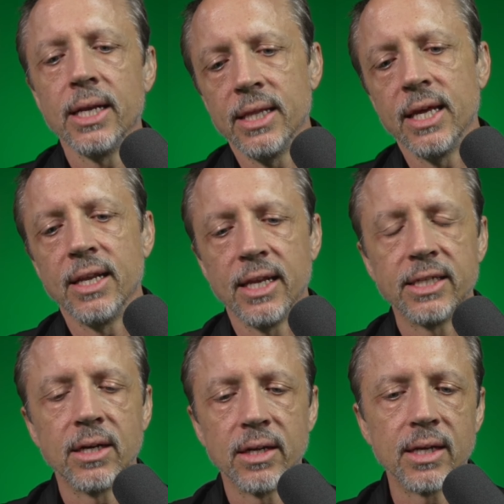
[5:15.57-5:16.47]
and then it
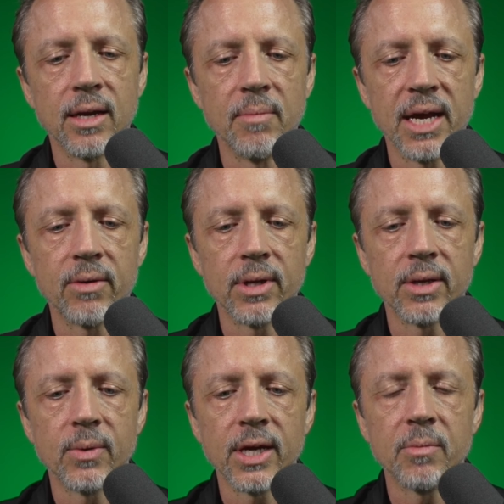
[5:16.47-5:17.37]
started to yeah. come back really
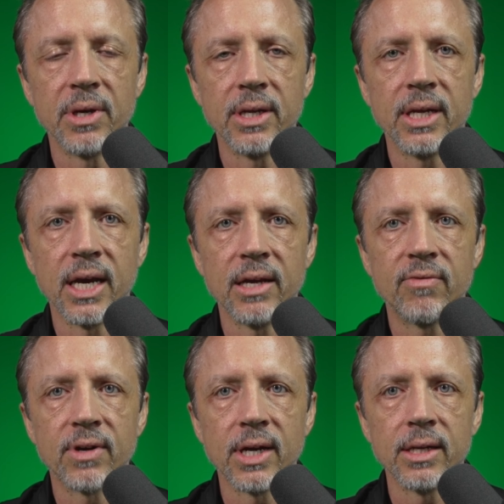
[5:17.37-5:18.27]
quick. But yeah, I had
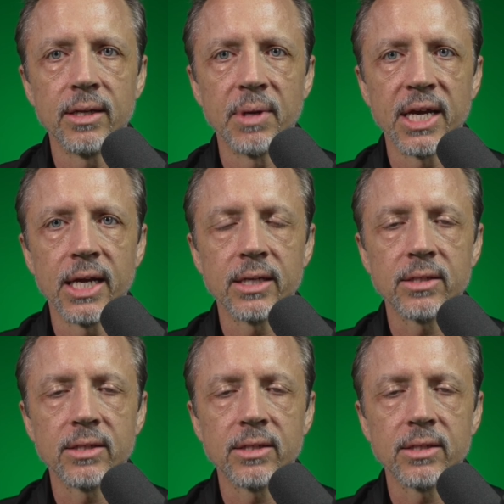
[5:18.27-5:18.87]
forgotten right. the mechanics.